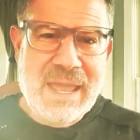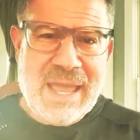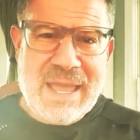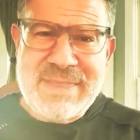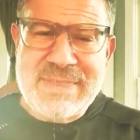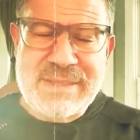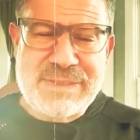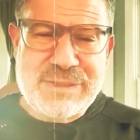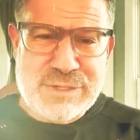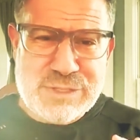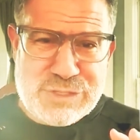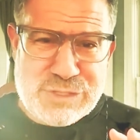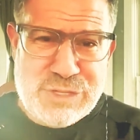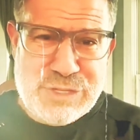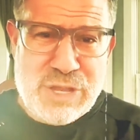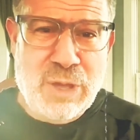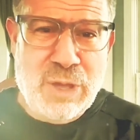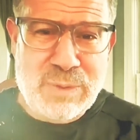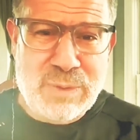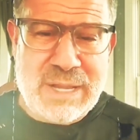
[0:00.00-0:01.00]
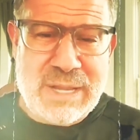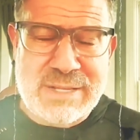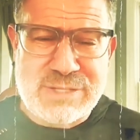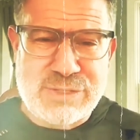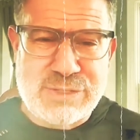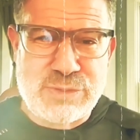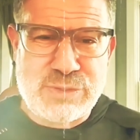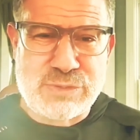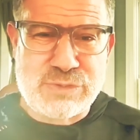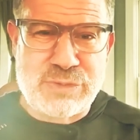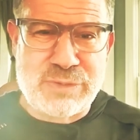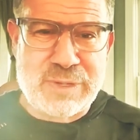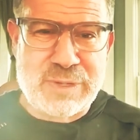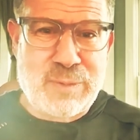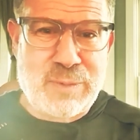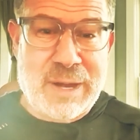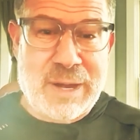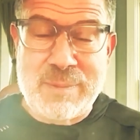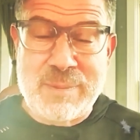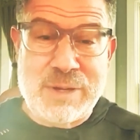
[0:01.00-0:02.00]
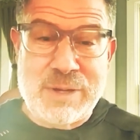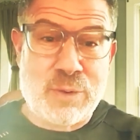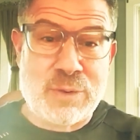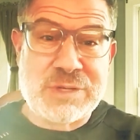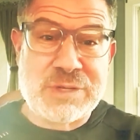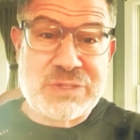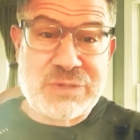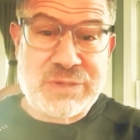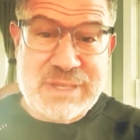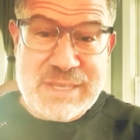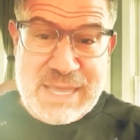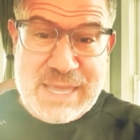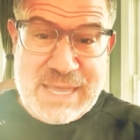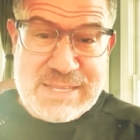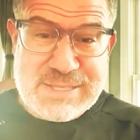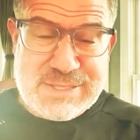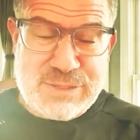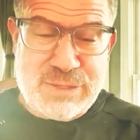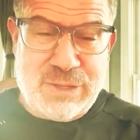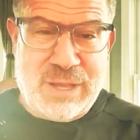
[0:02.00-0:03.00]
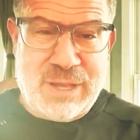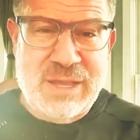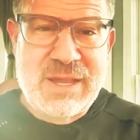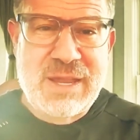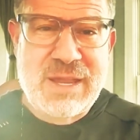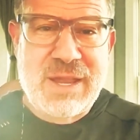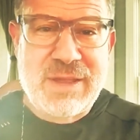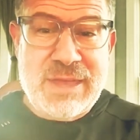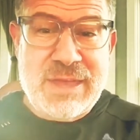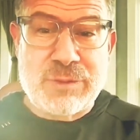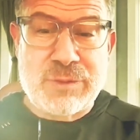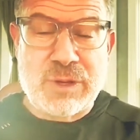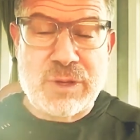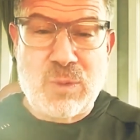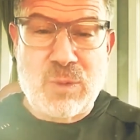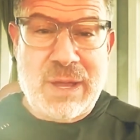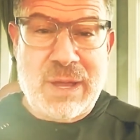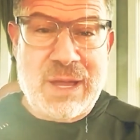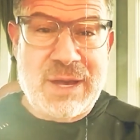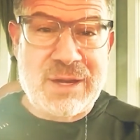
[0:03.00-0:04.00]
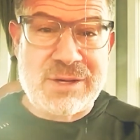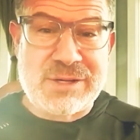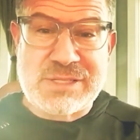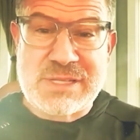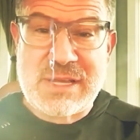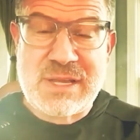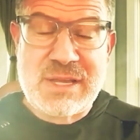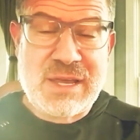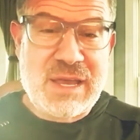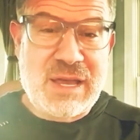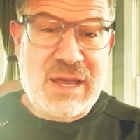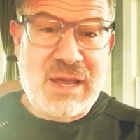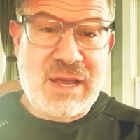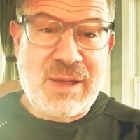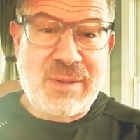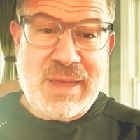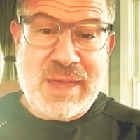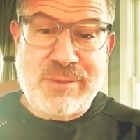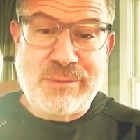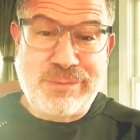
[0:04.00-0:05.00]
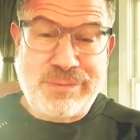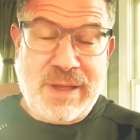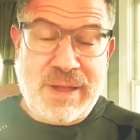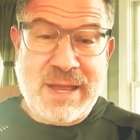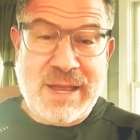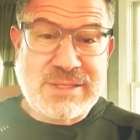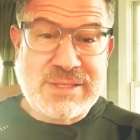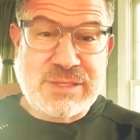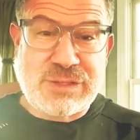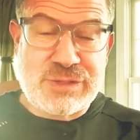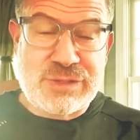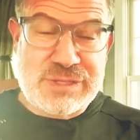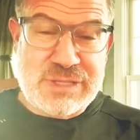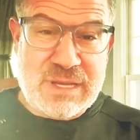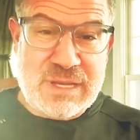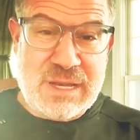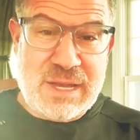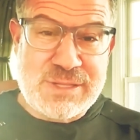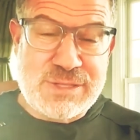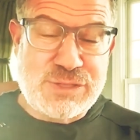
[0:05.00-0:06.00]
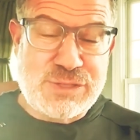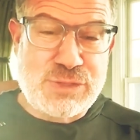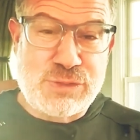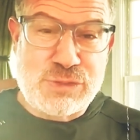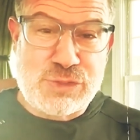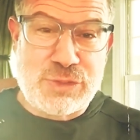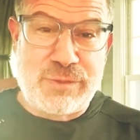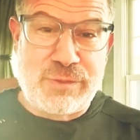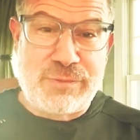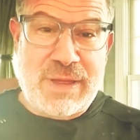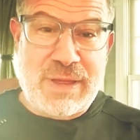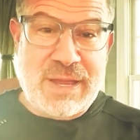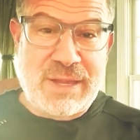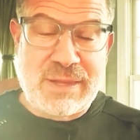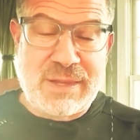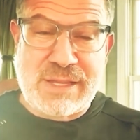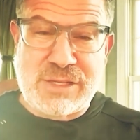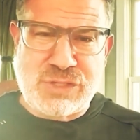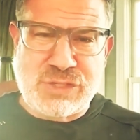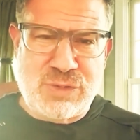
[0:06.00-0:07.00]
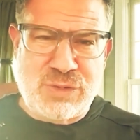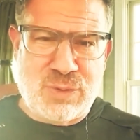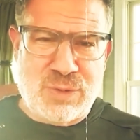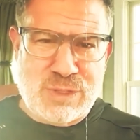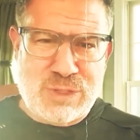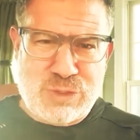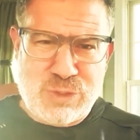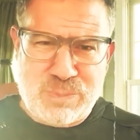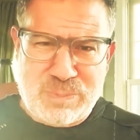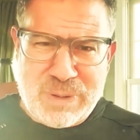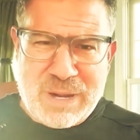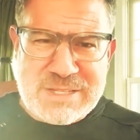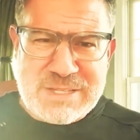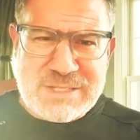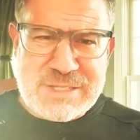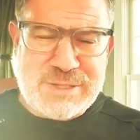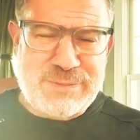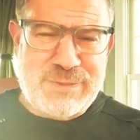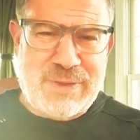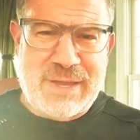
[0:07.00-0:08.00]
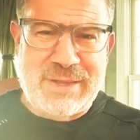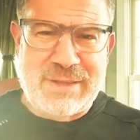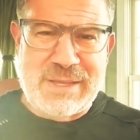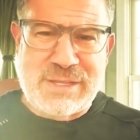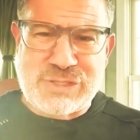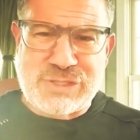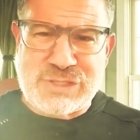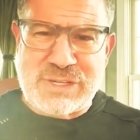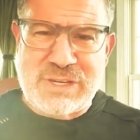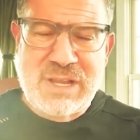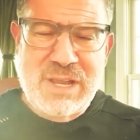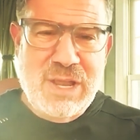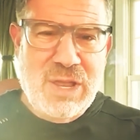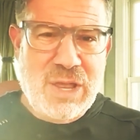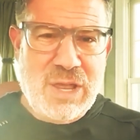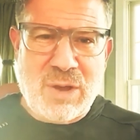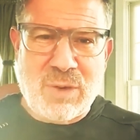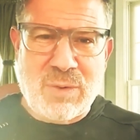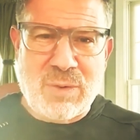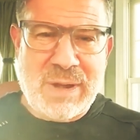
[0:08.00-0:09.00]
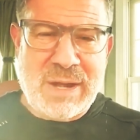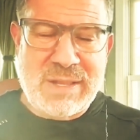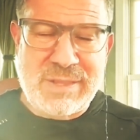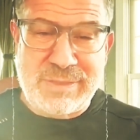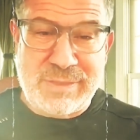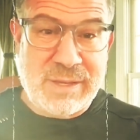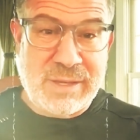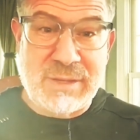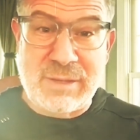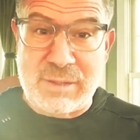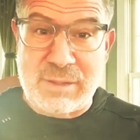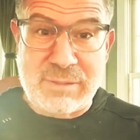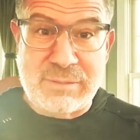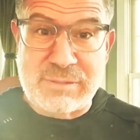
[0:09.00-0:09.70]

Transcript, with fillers: And that there's no constitutional requirement, nor is there case law that requires uh, and finds that there's a constitutional violation or a due process violation or anything.